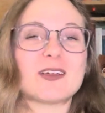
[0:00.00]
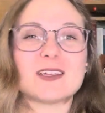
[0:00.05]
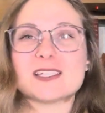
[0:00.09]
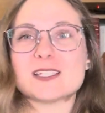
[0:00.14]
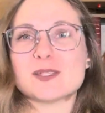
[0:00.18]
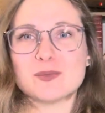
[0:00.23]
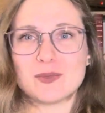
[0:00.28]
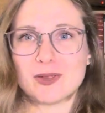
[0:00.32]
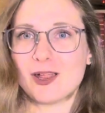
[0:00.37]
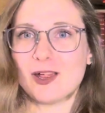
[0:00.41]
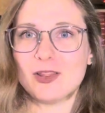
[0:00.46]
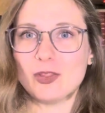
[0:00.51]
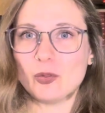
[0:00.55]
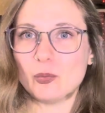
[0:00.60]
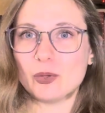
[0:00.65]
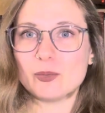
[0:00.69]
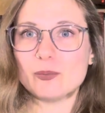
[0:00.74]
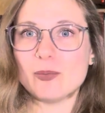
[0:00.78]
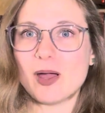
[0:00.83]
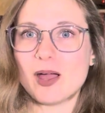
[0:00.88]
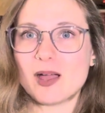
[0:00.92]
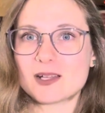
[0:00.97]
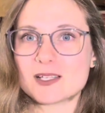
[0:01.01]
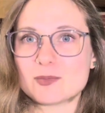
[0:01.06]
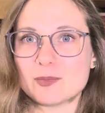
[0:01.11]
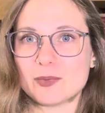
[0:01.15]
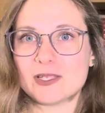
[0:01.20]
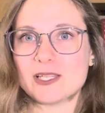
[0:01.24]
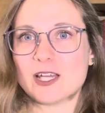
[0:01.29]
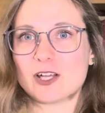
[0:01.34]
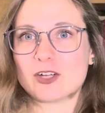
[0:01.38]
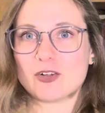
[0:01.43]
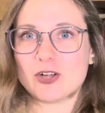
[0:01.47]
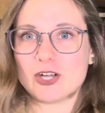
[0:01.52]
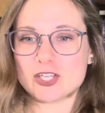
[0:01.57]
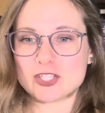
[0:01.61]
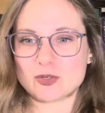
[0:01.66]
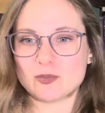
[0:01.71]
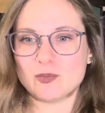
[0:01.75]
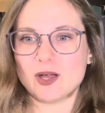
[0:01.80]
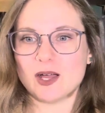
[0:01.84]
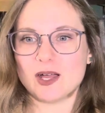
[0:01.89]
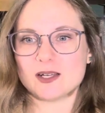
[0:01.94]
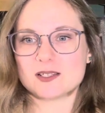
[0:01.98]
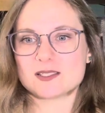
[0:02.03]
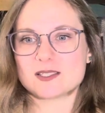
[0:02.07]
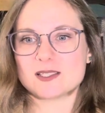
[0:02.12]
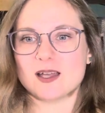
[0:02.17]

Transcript: It's in my Halloween box, my decoration box.